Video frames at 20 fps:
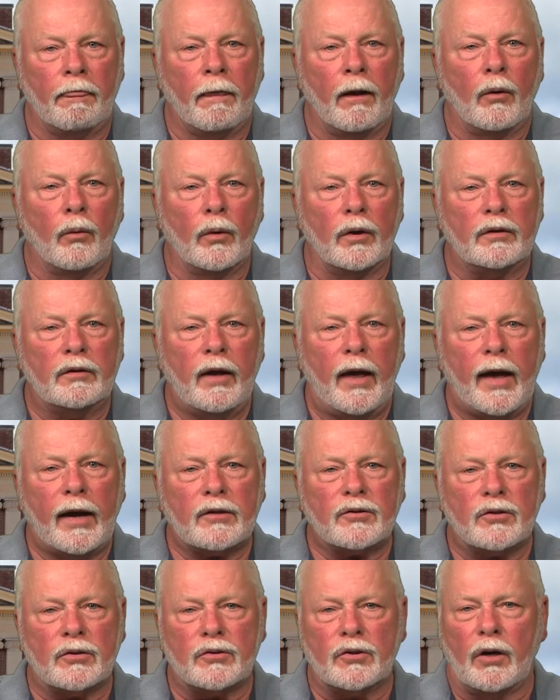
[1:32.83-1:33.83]
When
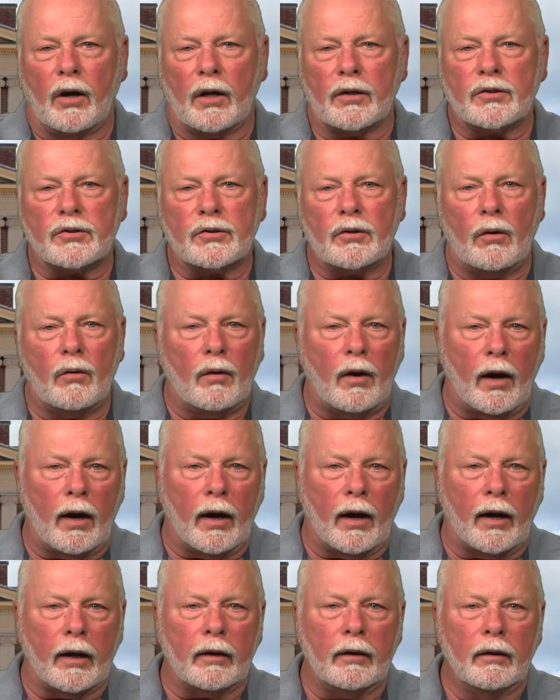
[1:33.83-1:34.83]
taxes got so
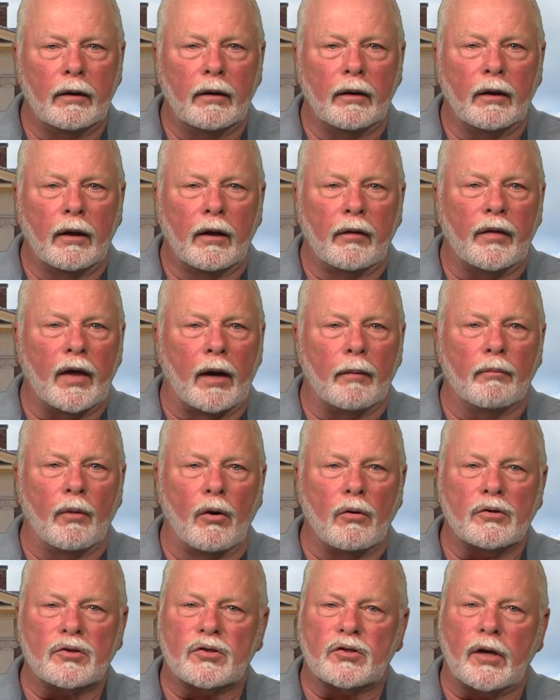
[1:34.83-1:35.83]
high that
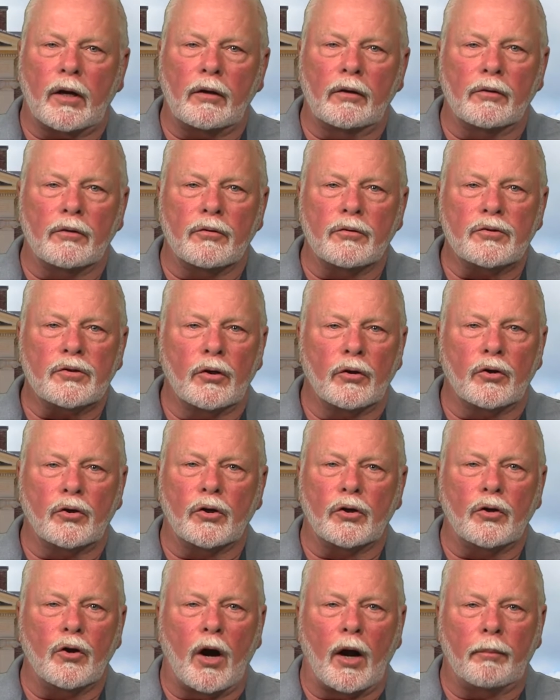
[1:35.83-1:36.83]
most settlers
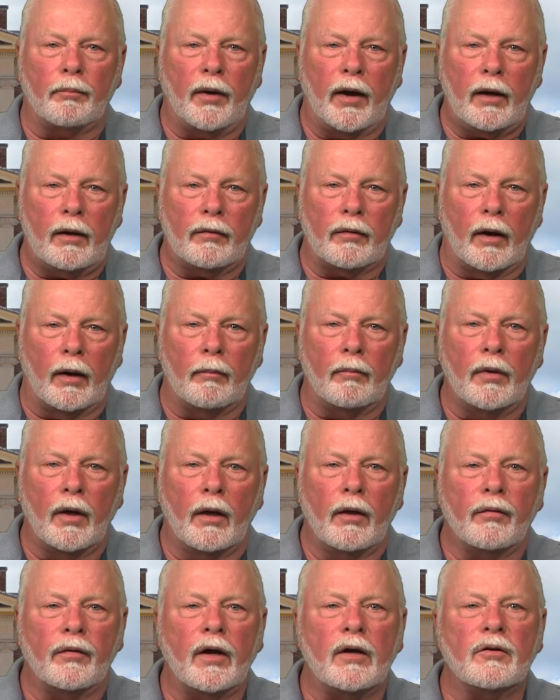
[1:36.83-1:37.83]
could not pay them,
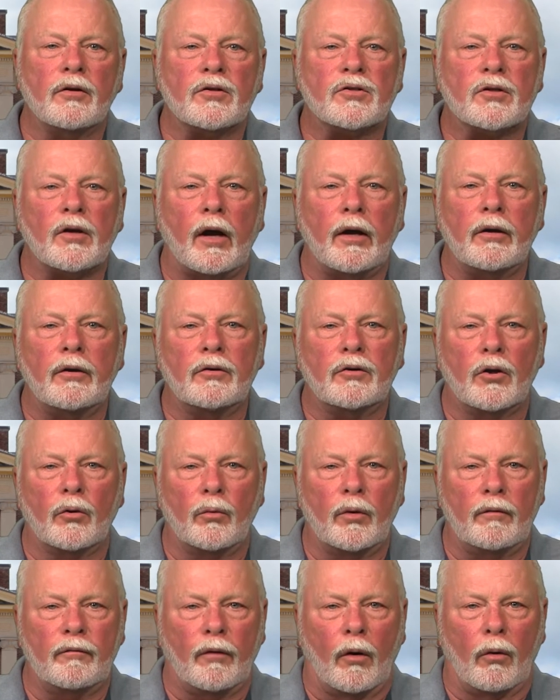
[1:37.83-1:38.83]
they decided to
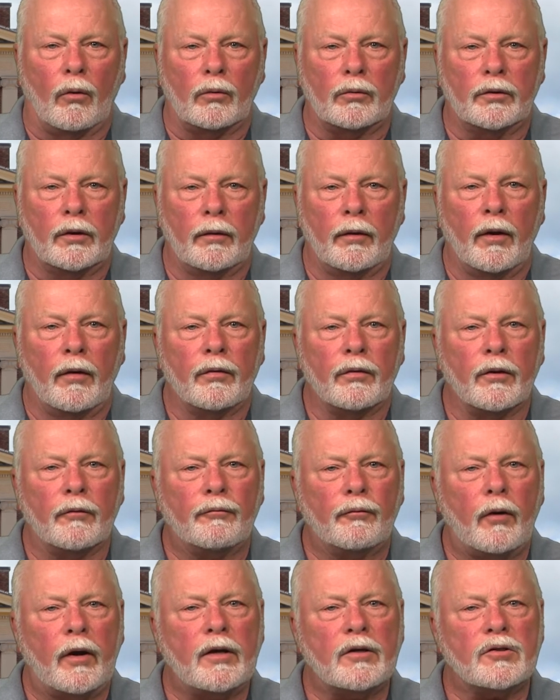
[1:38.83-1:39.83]
revolt. The
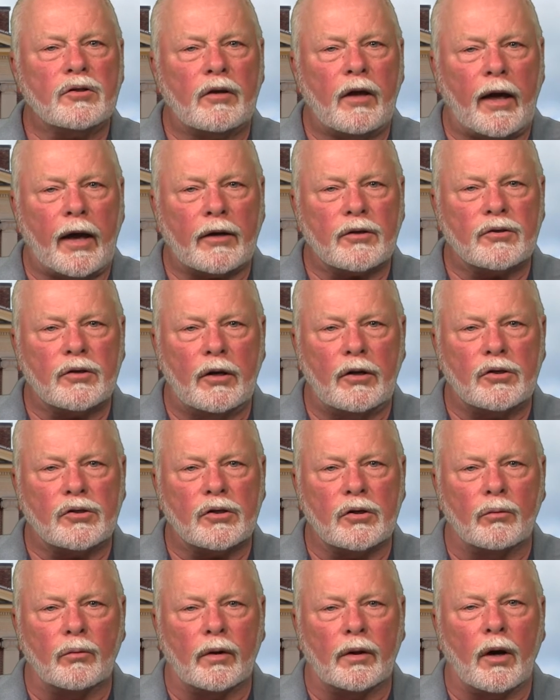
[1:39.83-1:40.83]
phrase
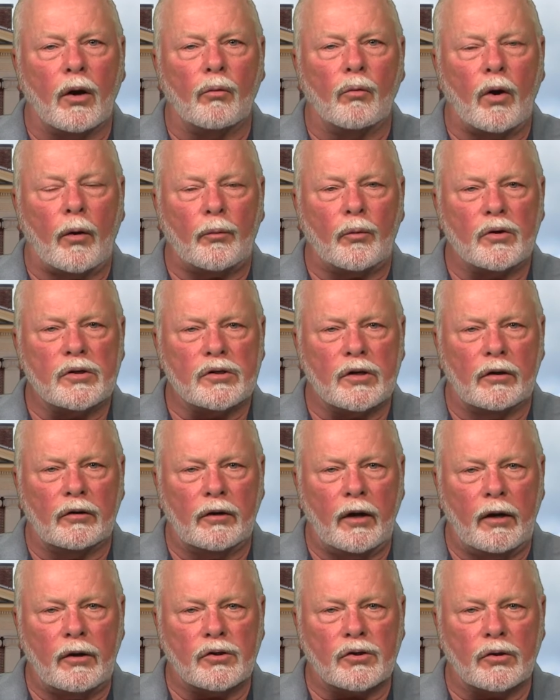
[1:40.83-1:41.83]
taxation without
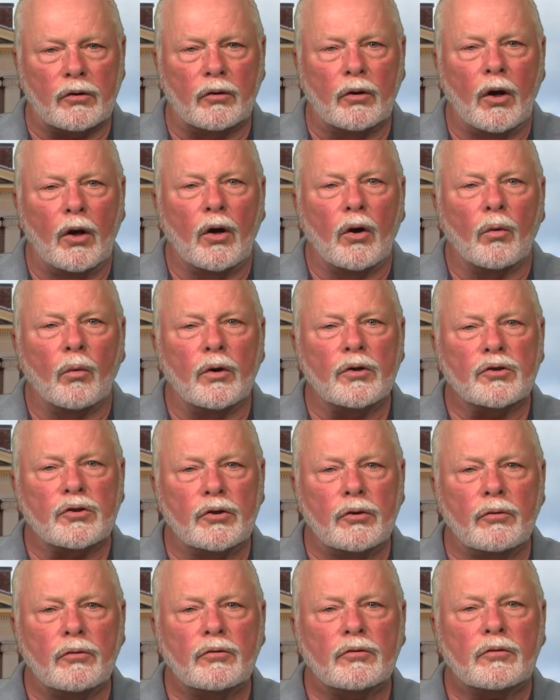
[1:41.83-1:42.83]
representation was
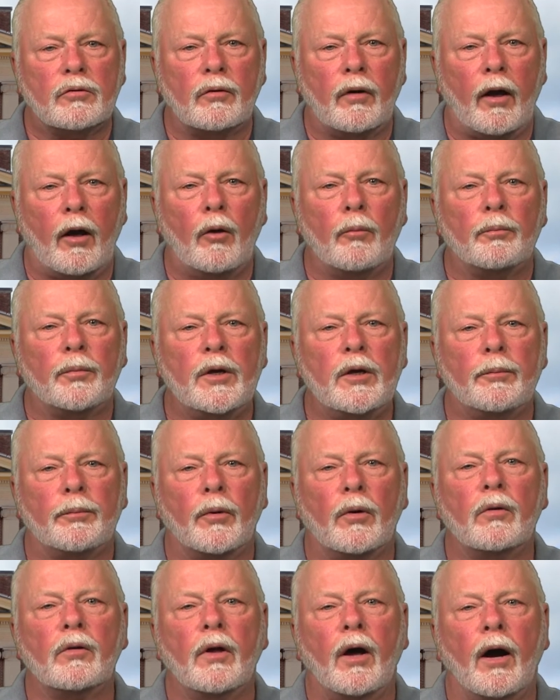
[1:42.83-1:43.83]
used to help
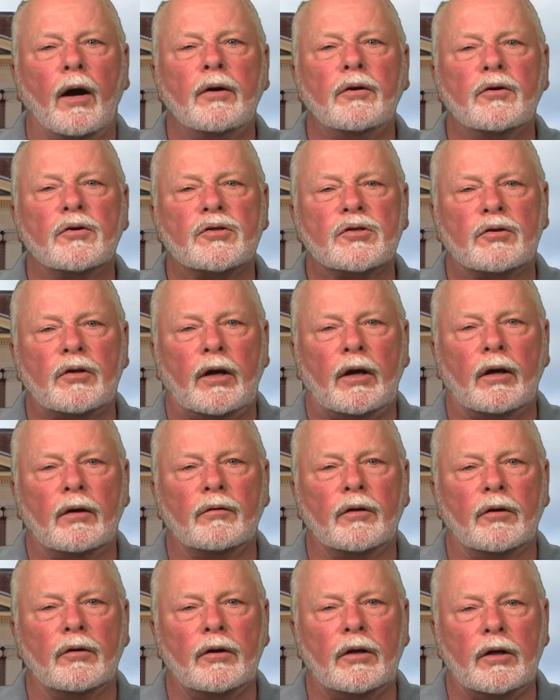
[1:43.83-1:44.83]
people understand
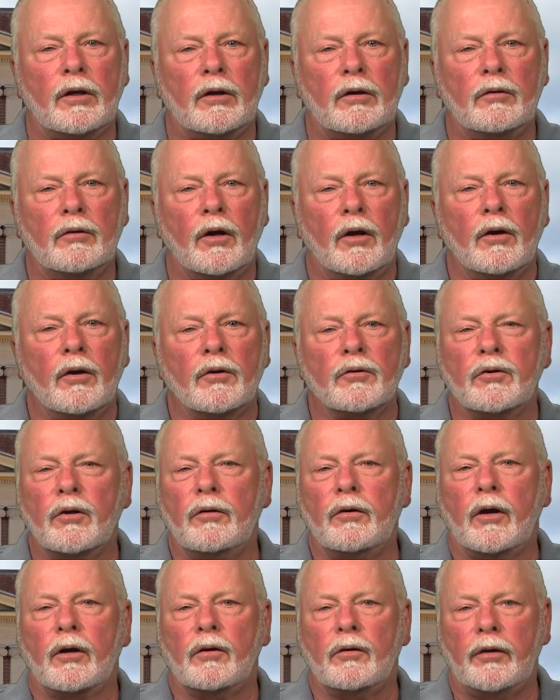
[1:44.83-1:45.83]
the need to
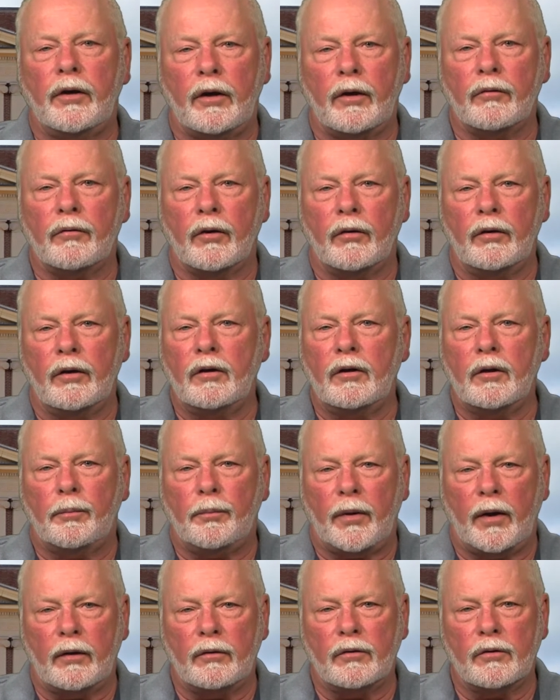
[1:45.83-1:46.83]
declare their
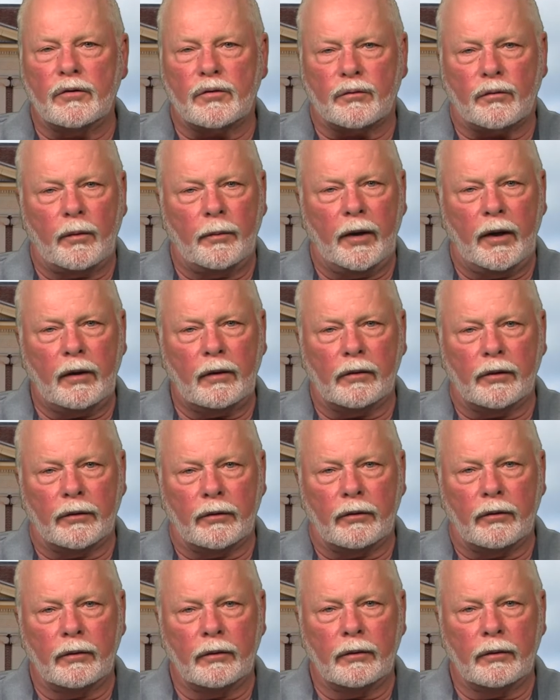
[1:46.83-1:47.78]
independence from England.